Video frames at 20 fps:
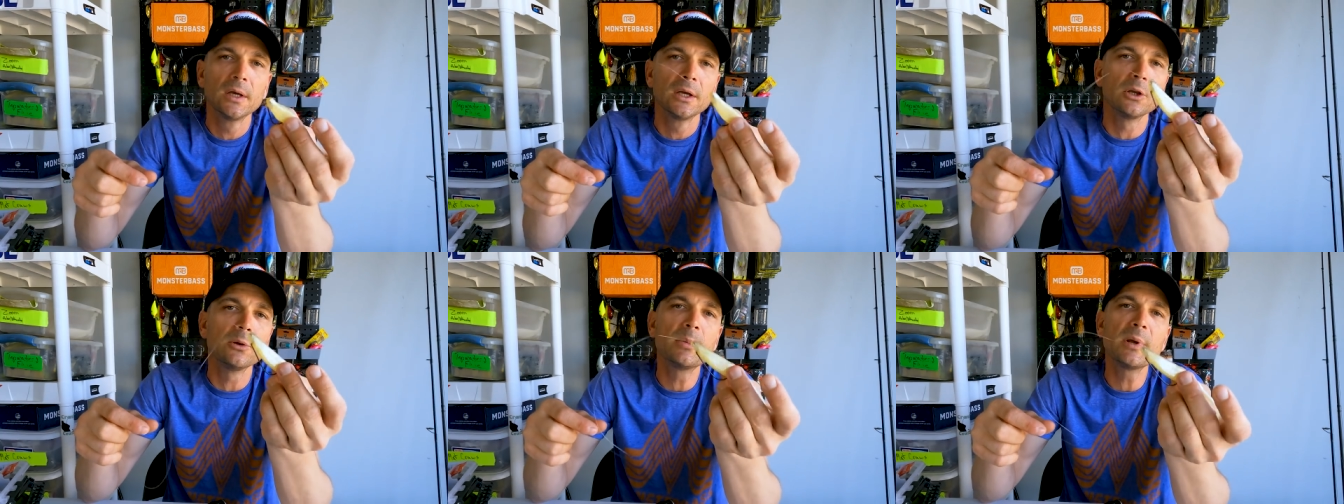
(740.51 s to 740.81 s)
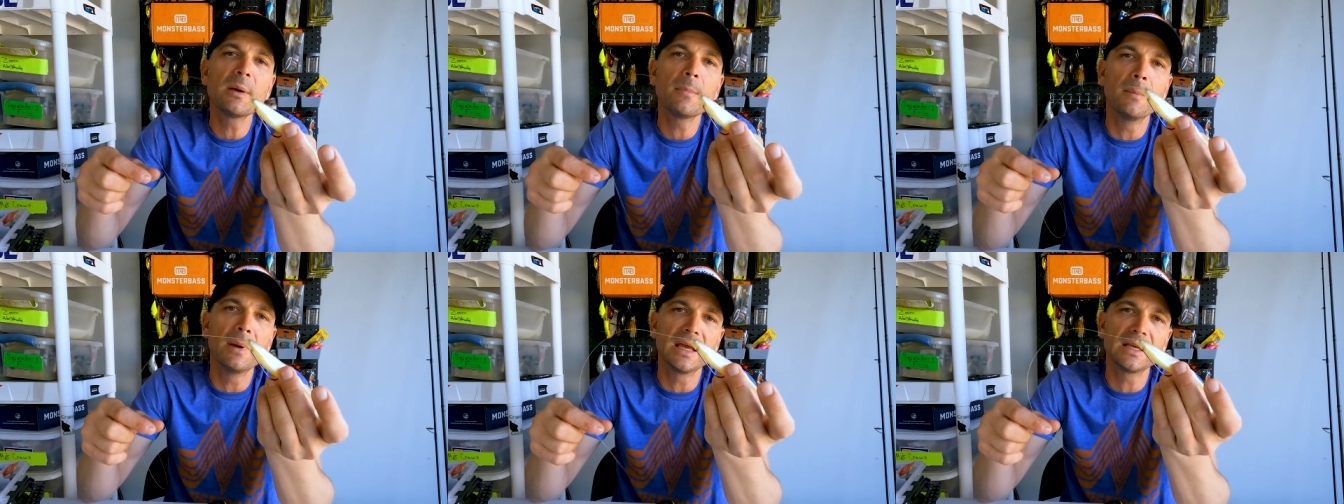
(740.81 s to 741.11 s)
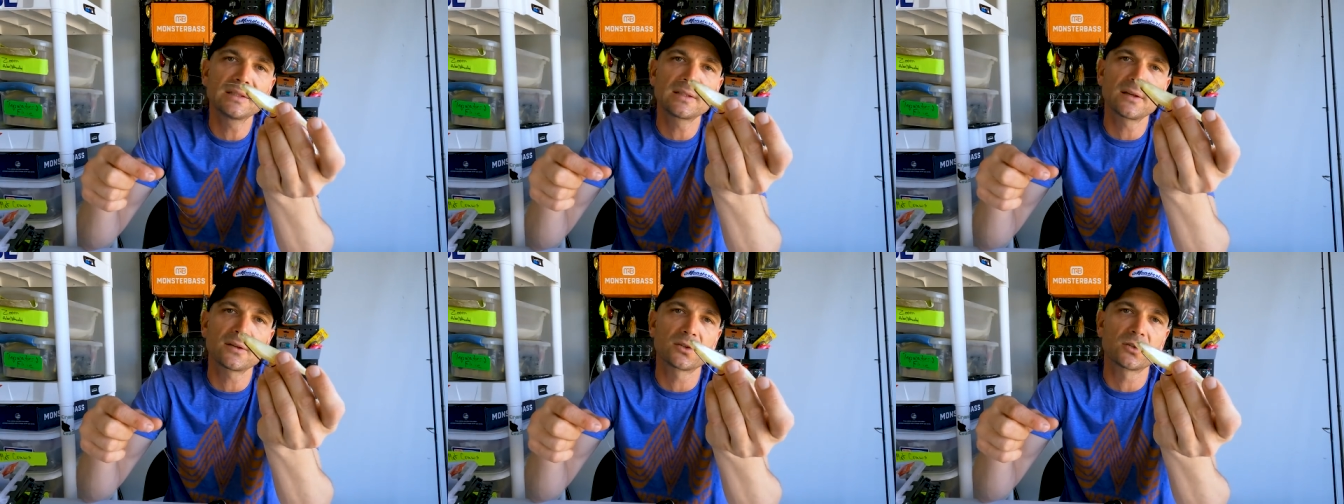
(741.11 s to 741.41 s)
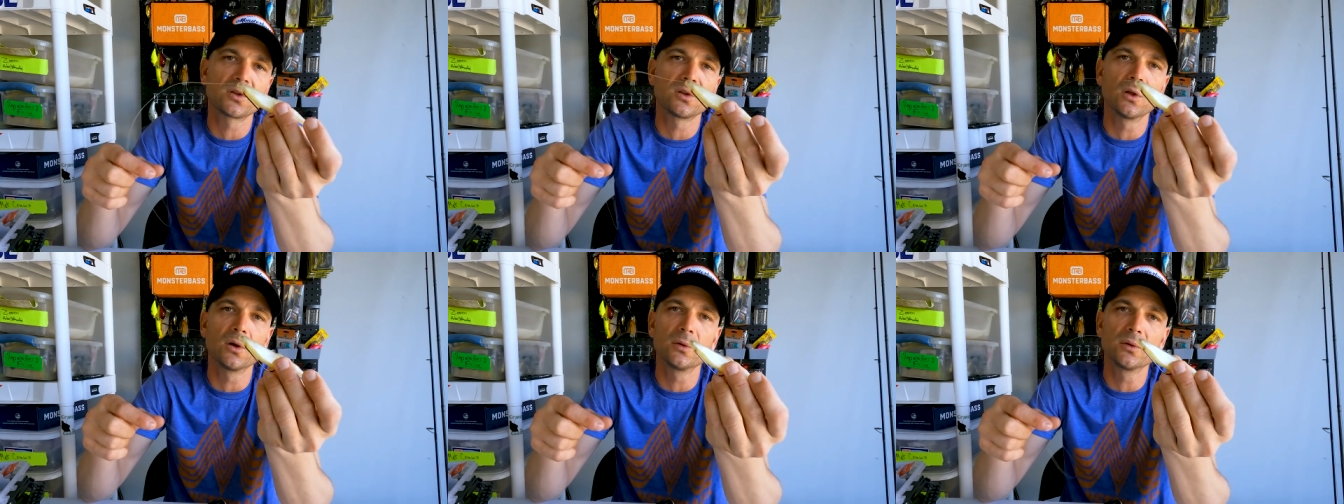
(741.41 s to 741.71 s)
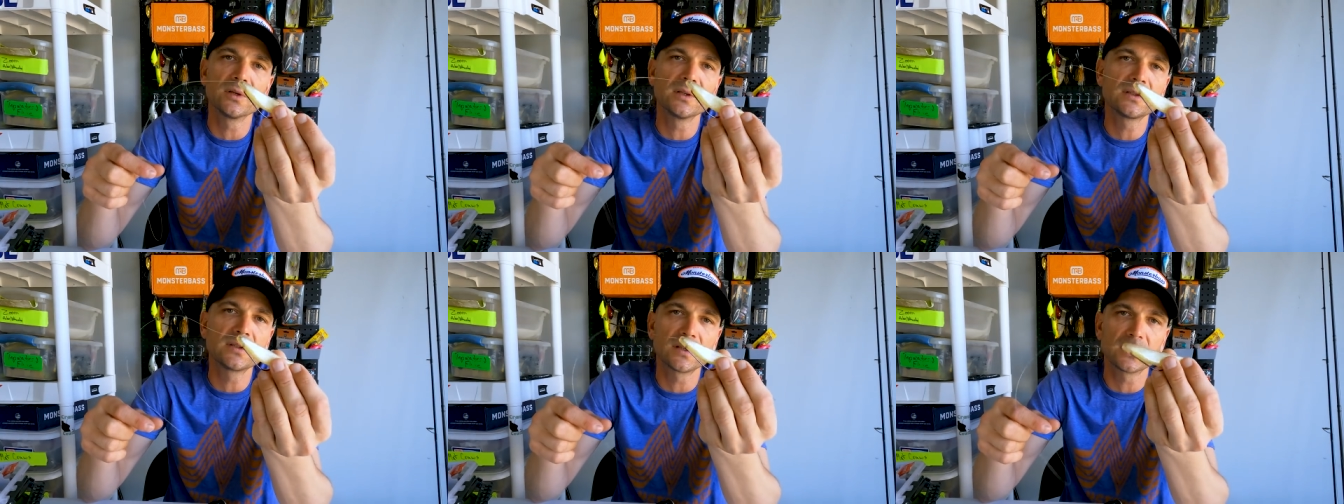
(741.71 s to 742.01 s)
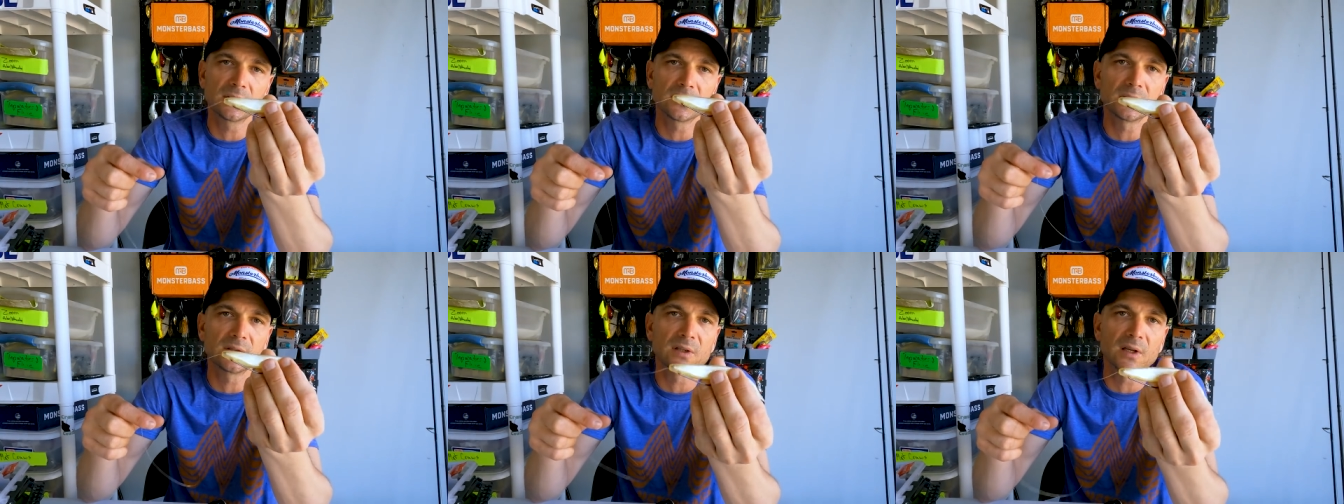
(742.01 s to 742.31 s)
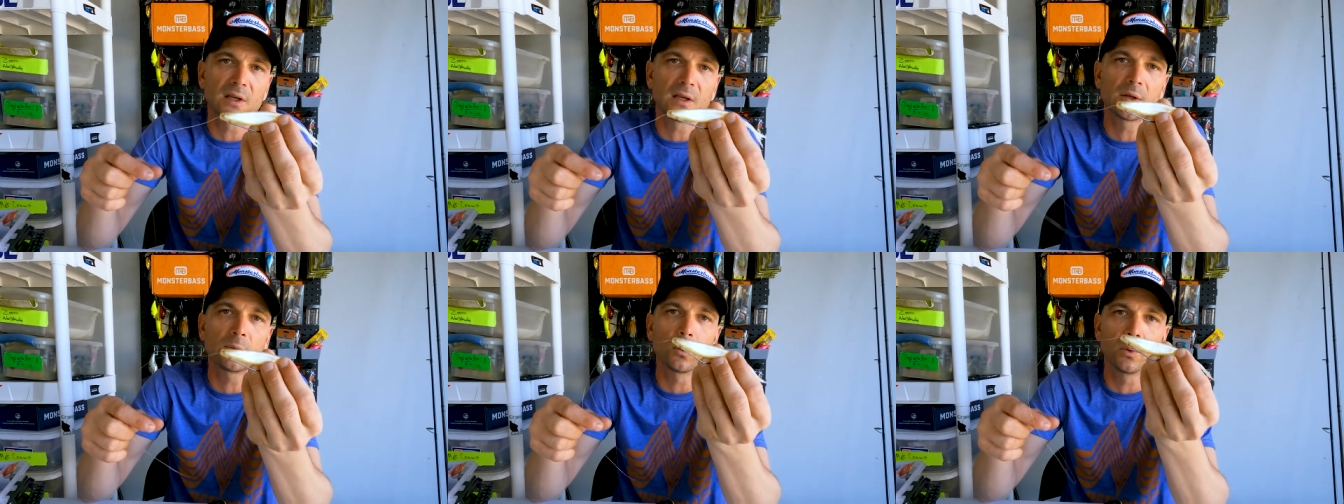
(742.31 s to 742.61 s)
You'd be amazed how slow these things sink